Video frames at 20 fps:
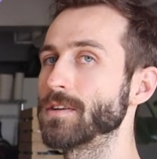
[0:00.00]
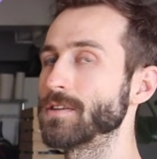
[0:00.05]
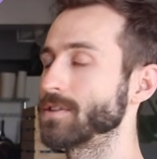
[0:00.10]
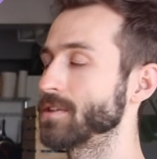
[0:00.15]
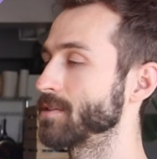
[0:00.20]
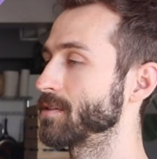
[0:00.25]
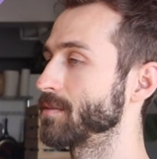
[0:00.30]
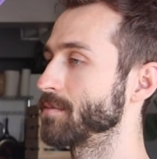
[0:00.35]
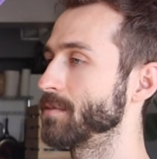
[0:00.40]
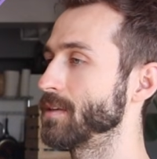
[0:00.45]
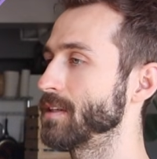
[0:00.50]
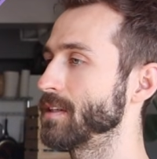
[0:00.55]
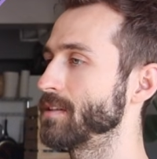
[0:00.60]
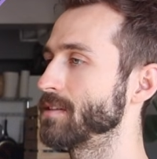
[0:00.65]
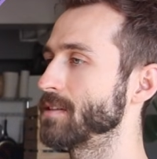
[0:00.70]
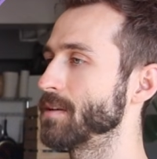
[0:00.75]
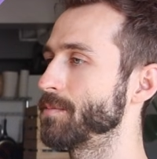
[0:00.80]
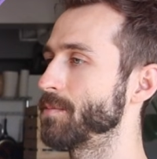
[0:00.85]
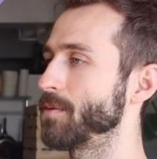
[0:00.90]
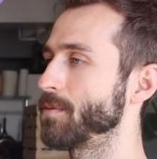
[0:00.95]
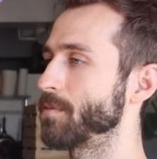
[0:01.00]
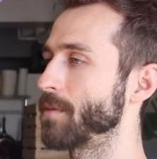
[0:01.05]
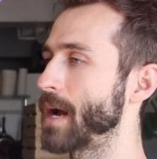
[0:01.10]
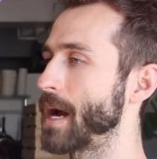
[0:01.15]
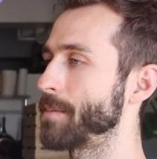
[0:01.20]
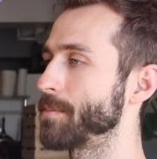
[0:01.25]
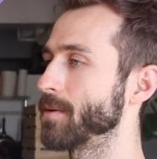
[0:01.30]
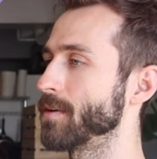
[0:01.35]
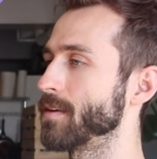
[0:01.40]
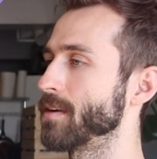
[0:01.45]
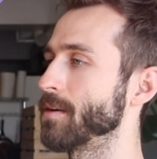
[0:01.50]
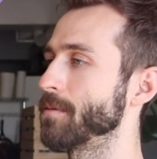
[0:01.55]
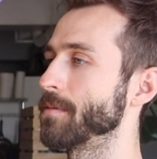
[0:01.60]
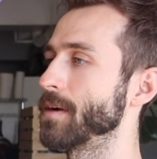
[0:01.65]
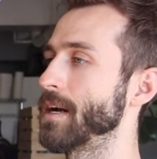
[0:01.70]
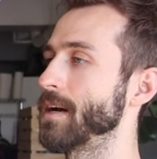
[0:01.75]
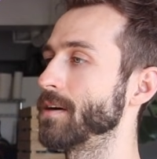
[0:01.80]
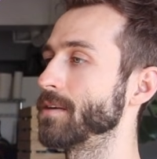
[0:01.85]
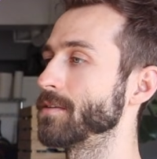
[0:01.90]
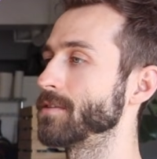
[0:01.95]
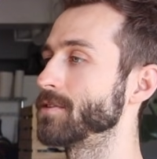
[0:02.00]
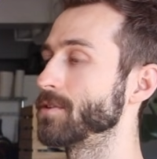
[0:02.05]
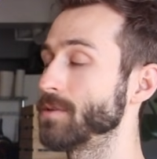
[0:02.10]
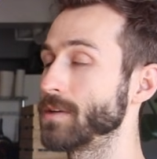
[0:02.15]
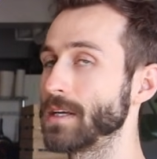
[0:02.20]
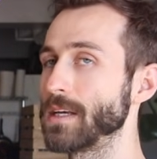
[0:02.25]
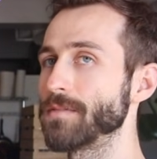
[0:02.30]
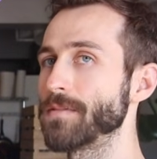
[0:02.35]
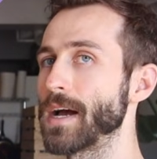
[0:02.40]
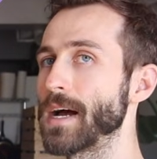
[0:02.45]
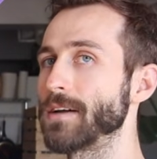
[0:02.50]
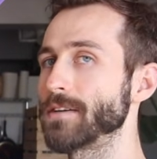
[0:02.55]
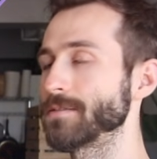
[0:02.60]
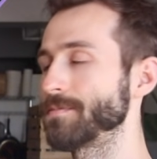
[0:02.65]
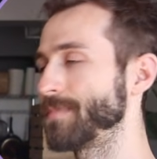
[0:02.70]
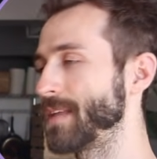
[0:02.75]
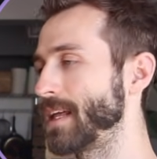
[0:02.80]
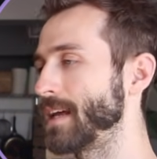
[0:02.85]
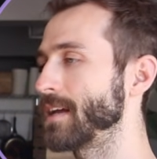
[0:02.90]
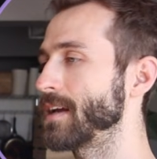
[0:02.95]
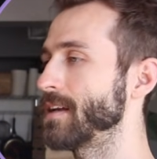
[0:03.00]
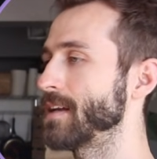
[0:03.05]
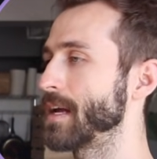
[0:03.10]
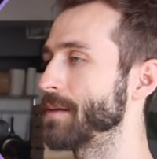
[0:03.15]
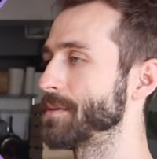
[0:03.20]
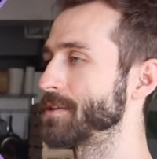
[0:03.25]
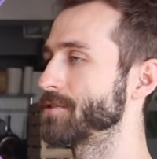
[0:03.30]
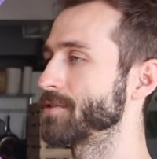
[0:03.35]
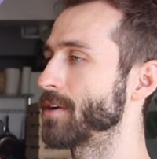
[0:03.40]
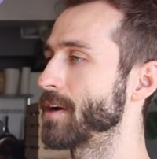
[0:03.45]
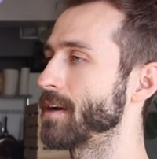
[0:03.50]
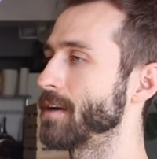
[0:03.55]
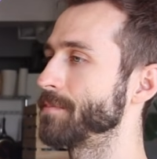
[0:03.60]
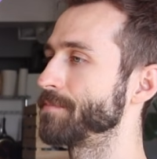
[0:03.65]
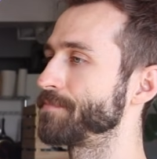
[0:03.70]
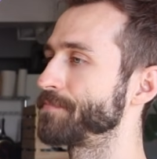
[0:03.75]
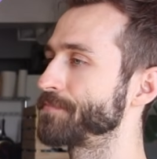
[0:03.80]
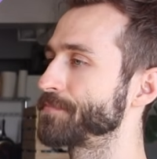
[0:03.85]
in just a really simple wrapper around doing evals, like I demonstrated.